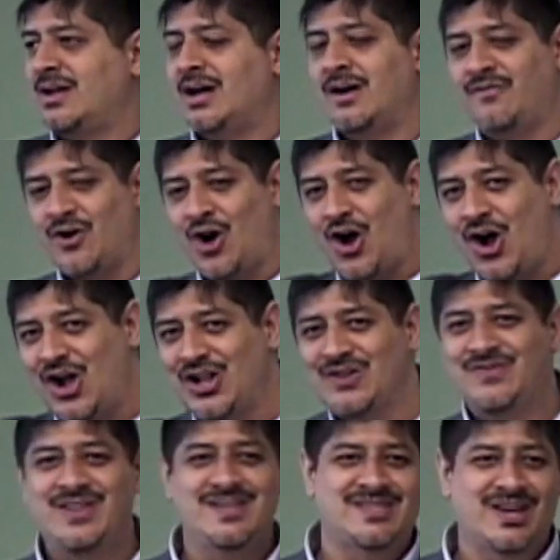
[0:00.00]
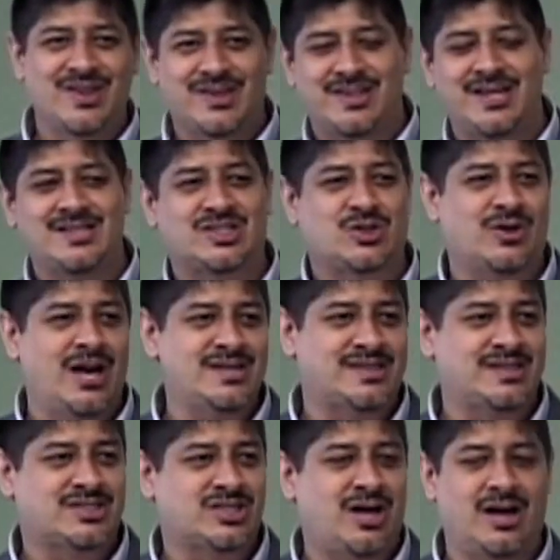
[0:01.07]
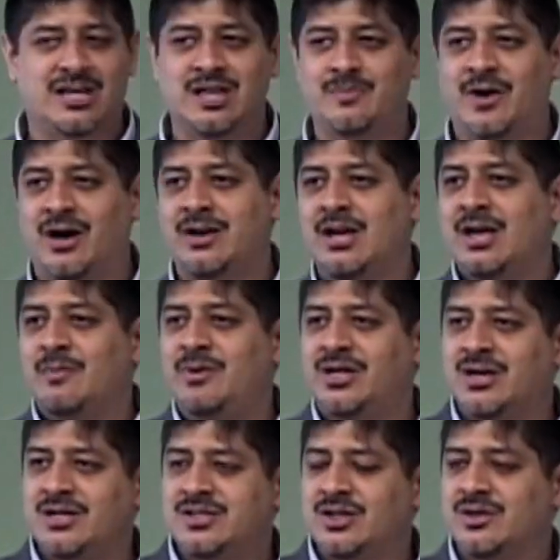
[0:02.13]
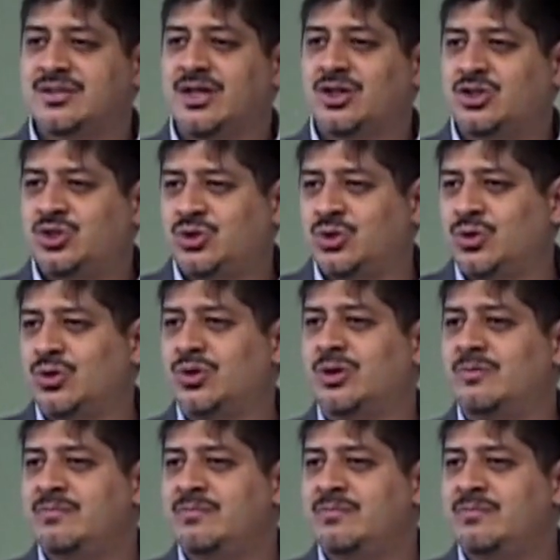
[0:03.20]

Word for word: of all of these other things Christ is talking about because those are cruel,